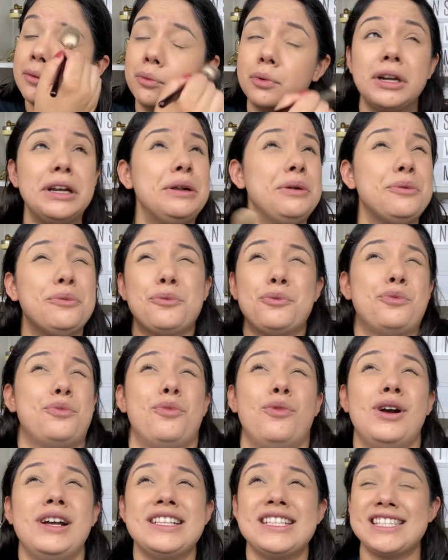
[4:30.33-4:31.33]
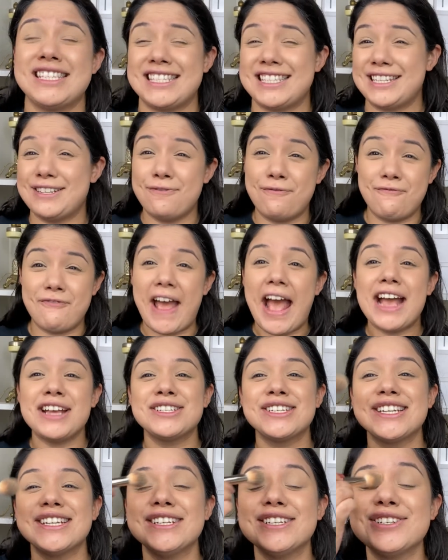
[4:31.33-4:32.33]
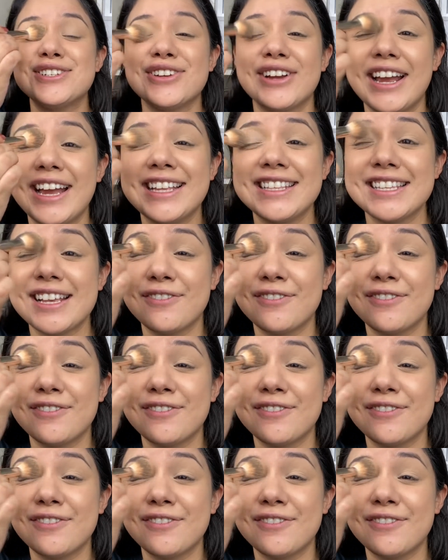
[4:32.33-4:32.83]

What's the fashion trends?